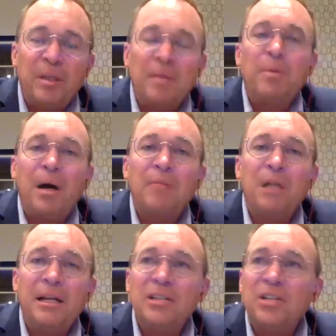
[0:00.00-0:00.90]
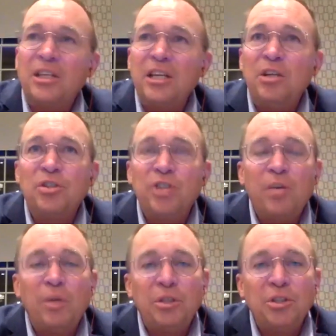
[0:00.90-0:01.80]
But the, the bottom line is, I think you're seeing
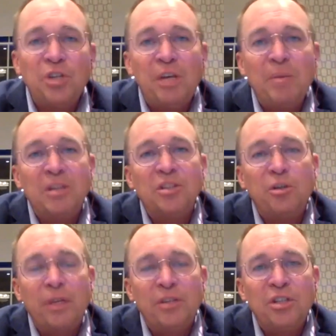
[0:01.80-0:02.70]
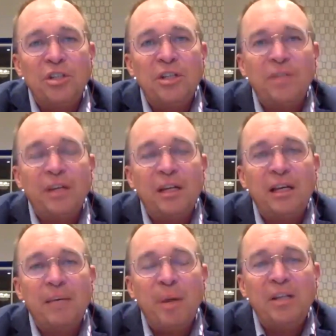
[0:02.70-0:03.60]
what you're seeing because the transition, the
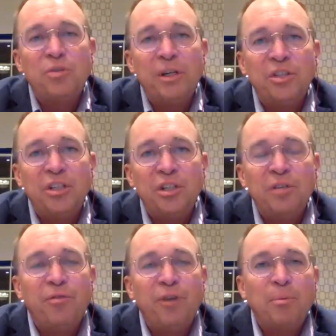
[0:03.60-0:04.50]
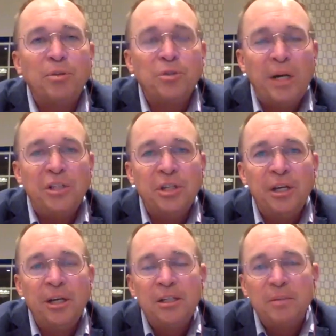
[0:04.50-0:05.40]
campaign has transitioned from persuasion
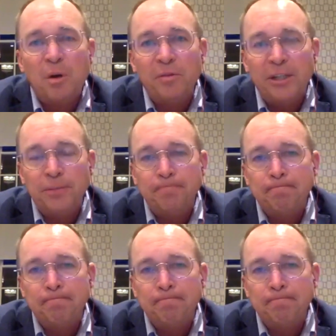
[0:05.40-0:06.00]
to motivation.